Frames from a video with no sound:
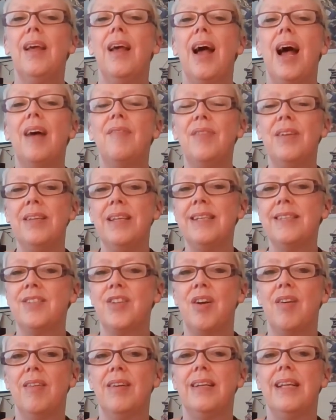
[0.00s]
haven't
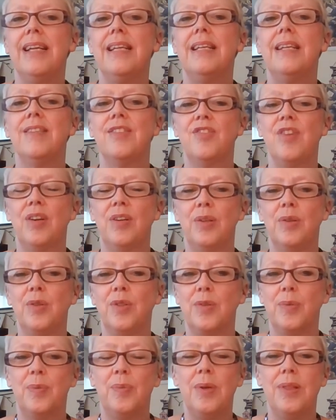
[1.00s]
historically
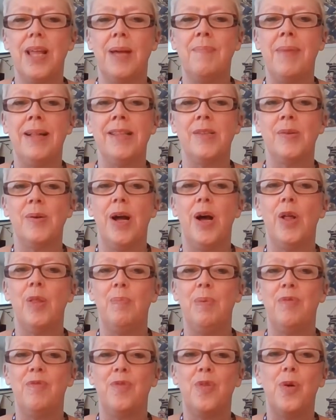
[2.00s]
struggled with their mental health
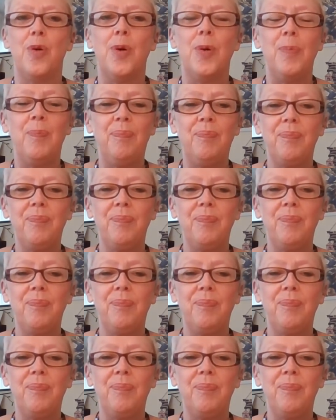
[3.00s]
before.